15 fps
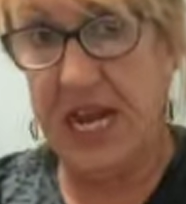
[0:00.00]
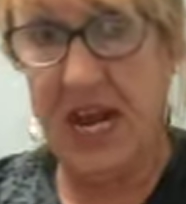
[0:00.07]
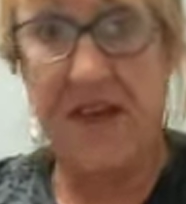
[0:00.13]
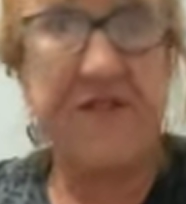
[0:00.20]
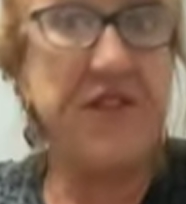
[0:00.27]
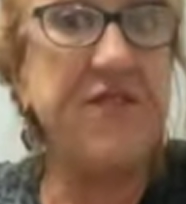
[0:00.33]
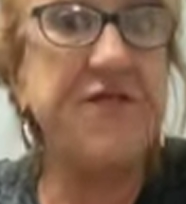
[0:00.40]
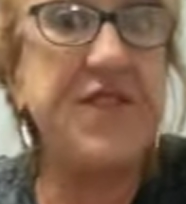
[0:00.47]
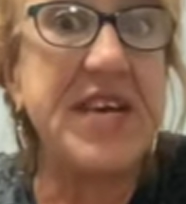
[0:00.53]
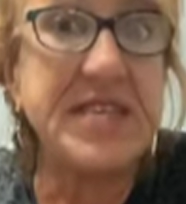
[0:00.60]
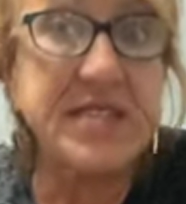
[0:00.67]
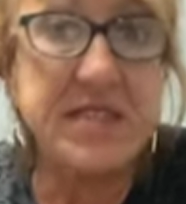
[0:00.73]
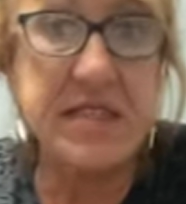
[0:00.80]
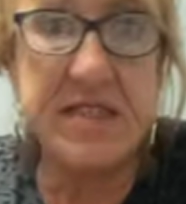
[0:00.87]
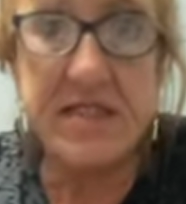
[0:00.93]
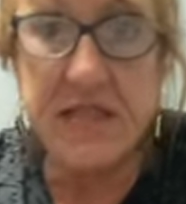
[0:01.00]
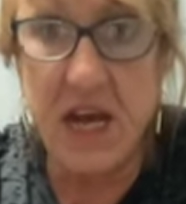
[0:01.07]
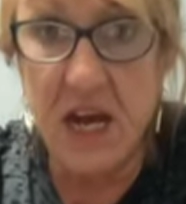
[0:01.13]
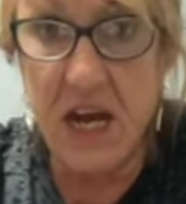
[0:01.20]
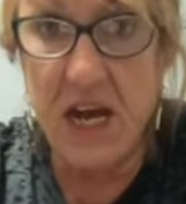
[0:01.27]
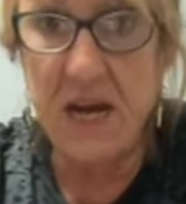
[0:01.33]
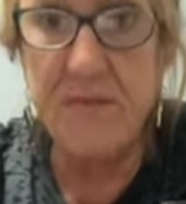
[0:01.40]
I've invested
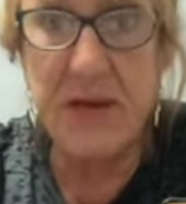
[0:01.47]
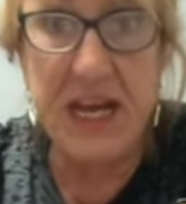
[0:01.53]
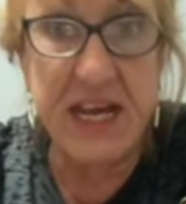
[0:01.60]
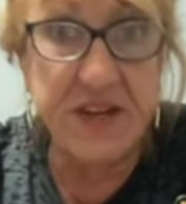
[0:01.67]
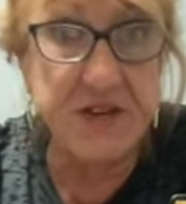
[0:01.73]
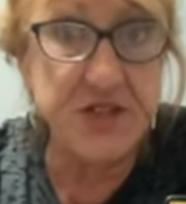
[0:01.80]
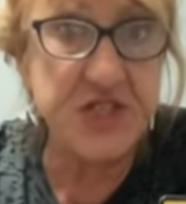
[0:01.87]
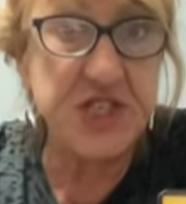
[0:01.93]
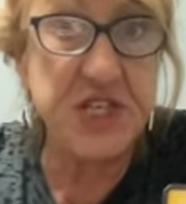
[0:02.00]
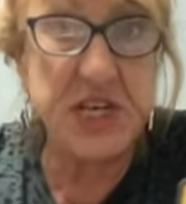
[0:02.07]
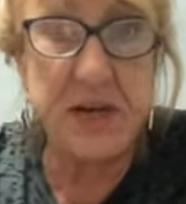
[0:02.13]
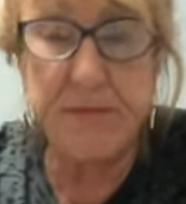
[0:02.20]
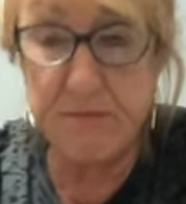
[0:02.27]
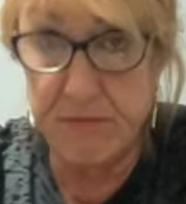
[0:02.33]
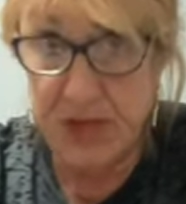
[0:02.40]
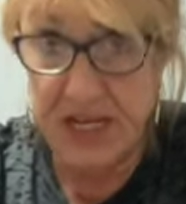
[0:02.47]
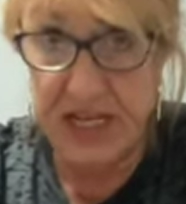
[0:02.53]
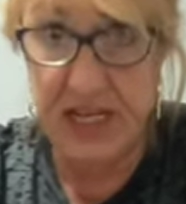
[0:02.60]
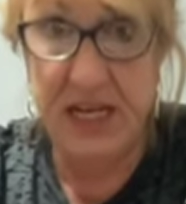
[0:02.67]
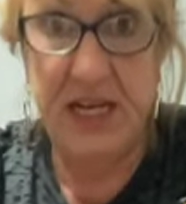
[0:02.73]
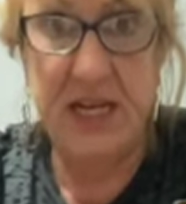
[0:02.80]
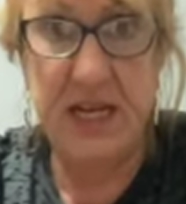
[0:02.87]
time, energy,
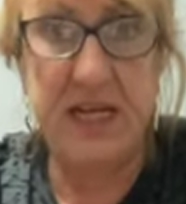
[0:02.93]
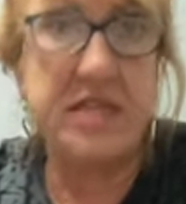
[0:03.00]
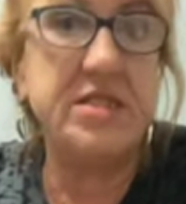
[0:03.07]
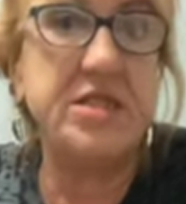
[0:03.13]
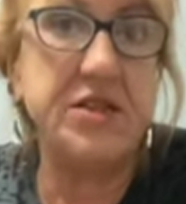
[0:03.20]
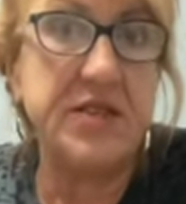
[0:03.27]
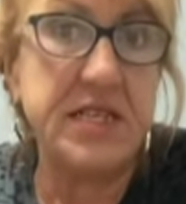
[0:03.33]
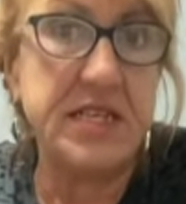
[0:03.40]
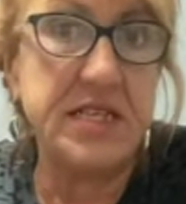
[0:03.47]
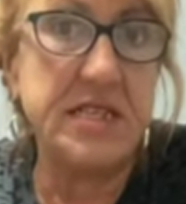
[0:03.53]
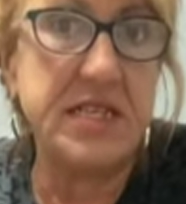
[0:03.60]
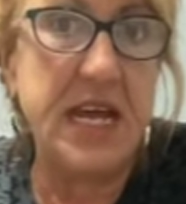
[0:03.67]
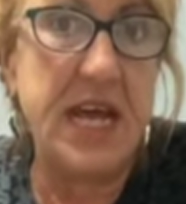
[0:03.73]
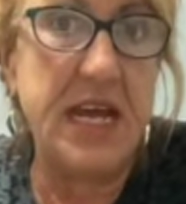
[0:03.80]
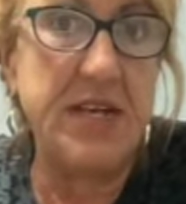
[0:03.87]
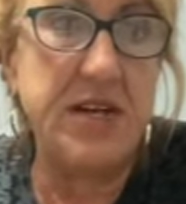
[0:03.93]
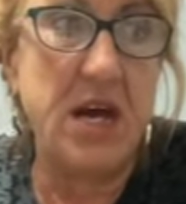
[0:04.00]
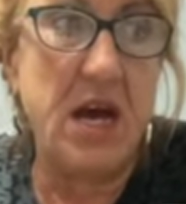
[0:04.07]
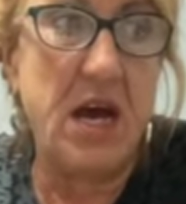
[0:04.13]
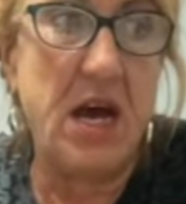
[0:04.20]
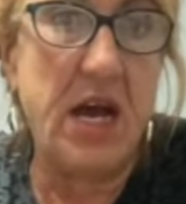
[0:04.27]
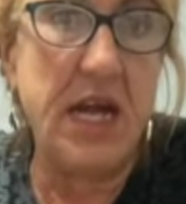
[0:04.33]
money into this, and
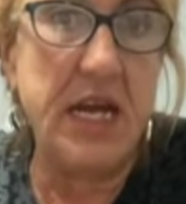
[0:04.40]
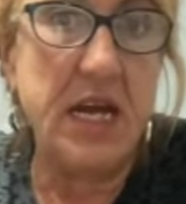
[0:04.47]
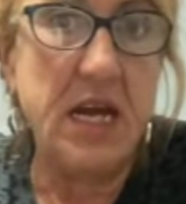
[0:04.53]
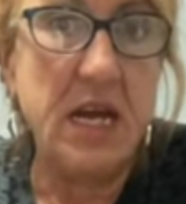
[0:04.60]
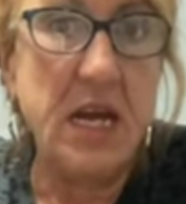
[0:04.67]
I